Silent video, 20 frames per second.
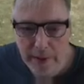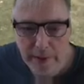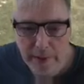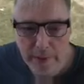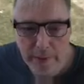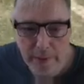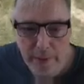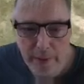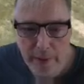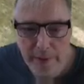
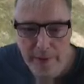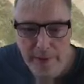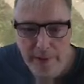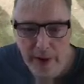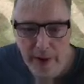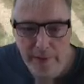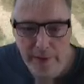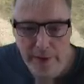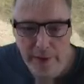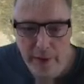
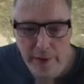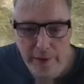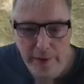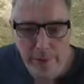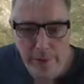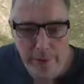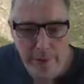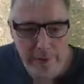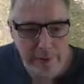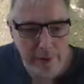Y5 has got a
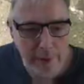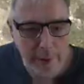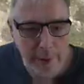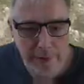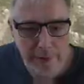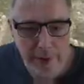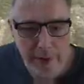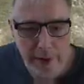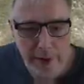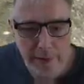rapid
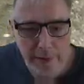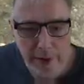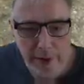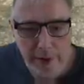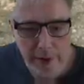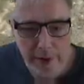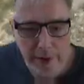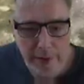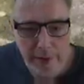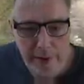firing
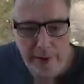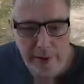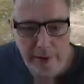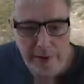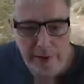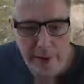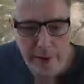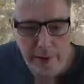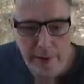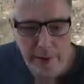gun, hasn't it?
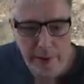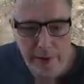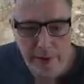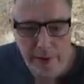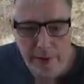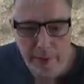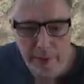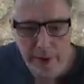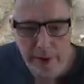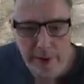So we're just
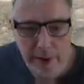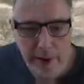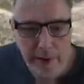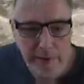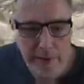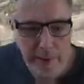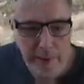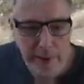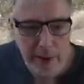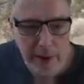going to be
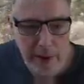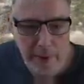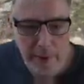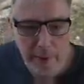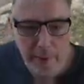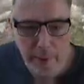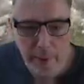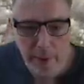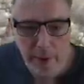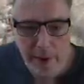careful up here. I'm
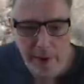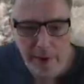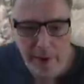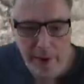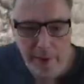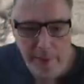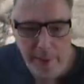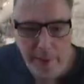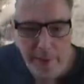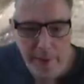aware that
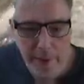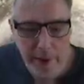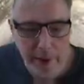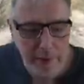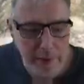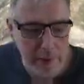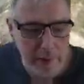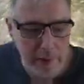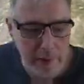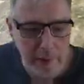if people
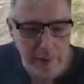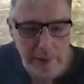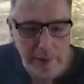over on